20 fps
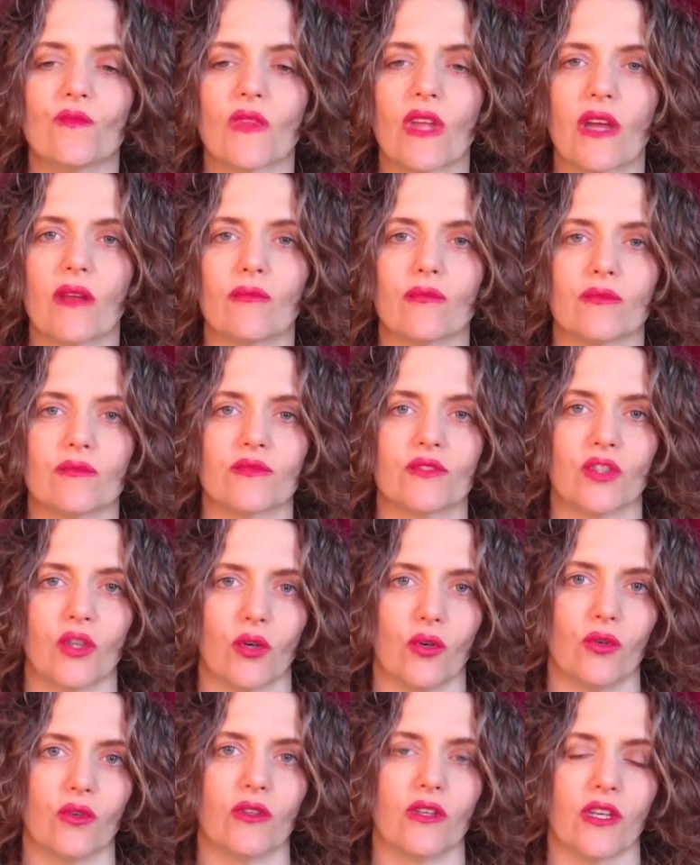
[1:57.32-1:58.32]
and
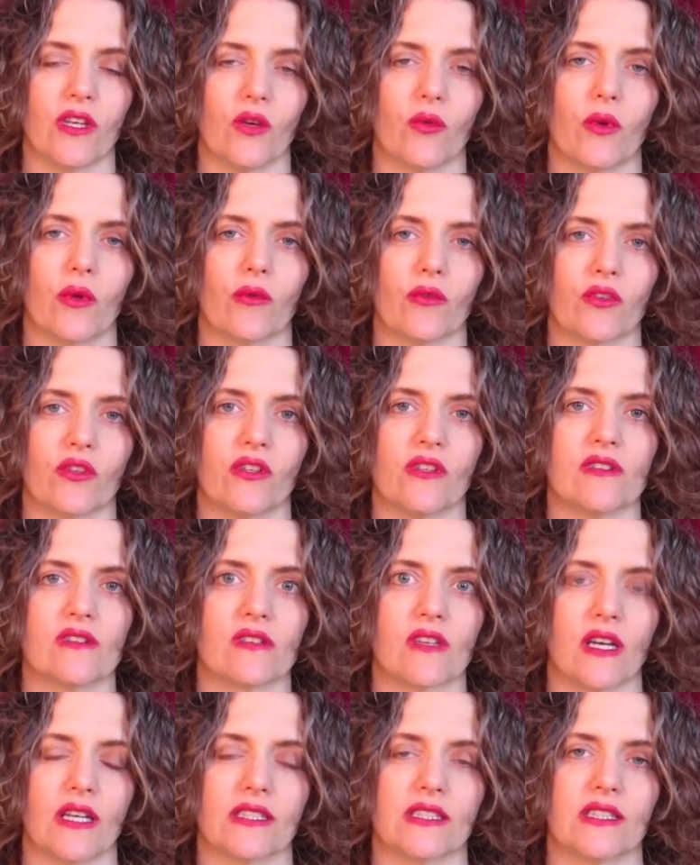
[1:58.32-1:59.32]
we were
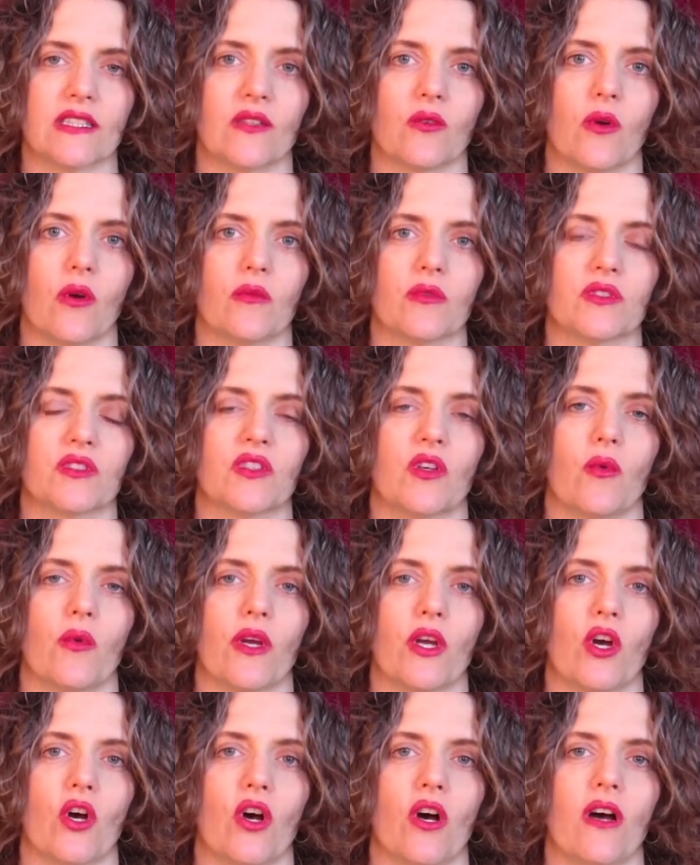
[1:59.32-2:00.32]
discussing what was
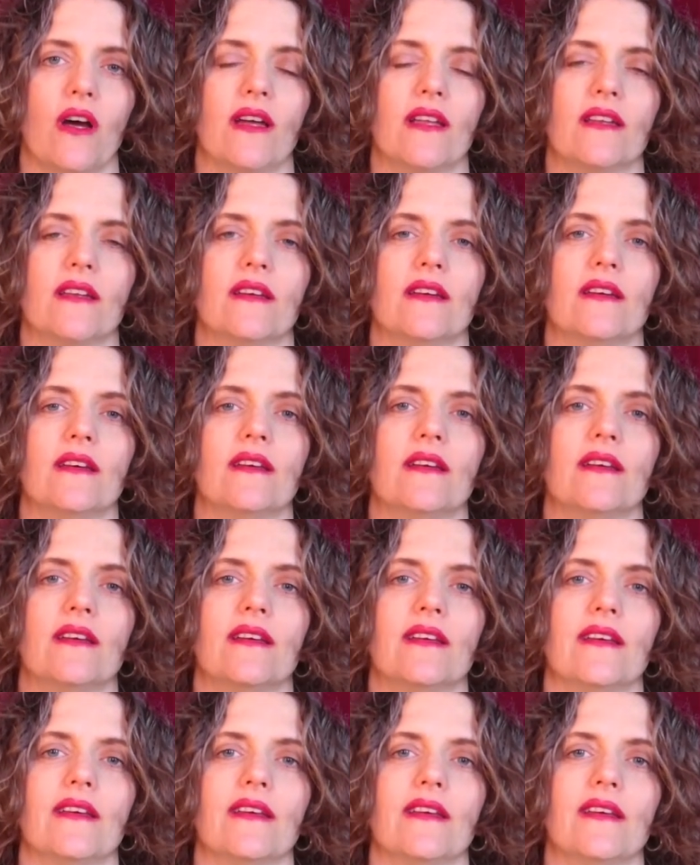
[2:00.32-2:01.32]
going on.
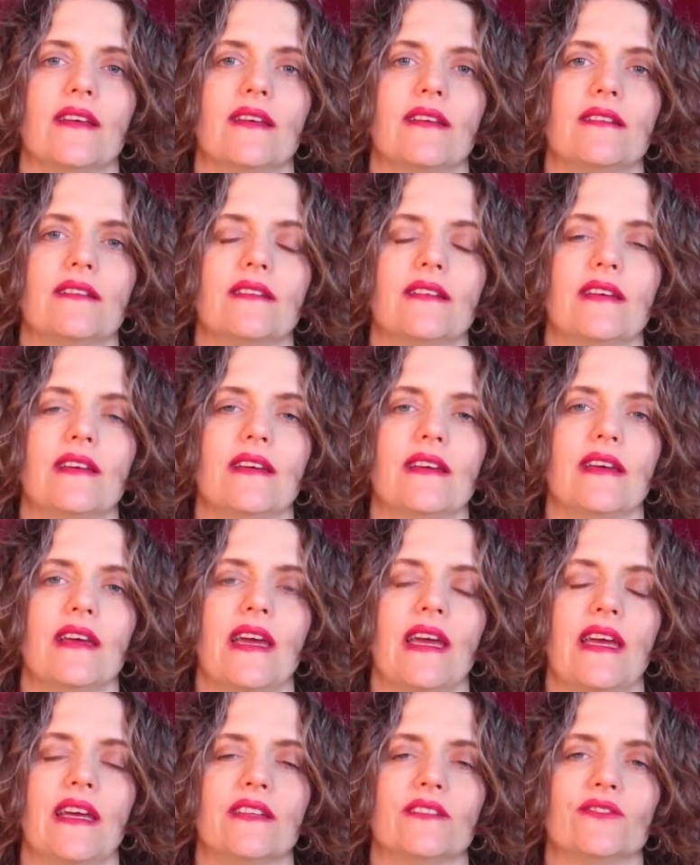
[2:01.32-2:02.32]

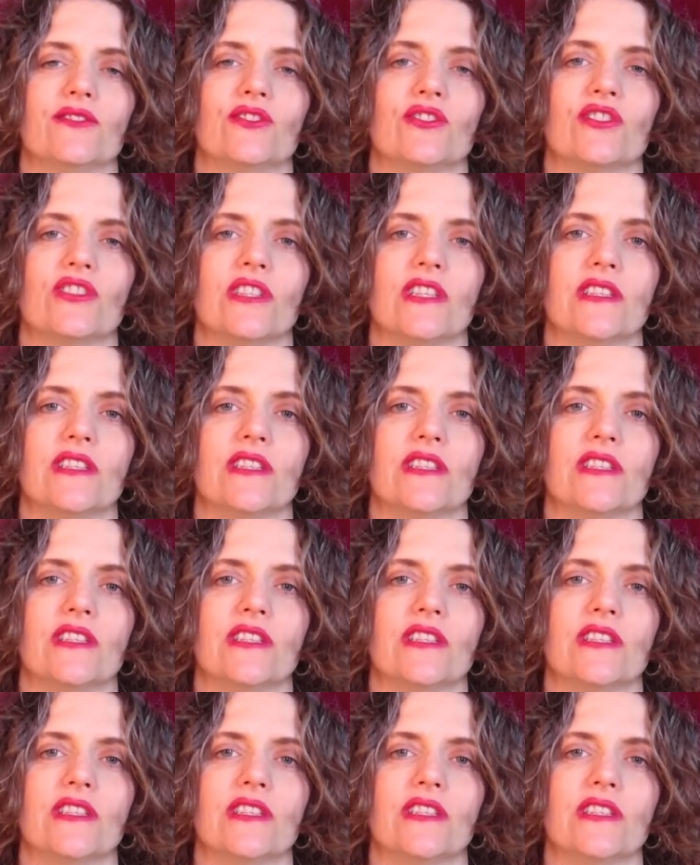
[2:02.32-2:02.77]
And she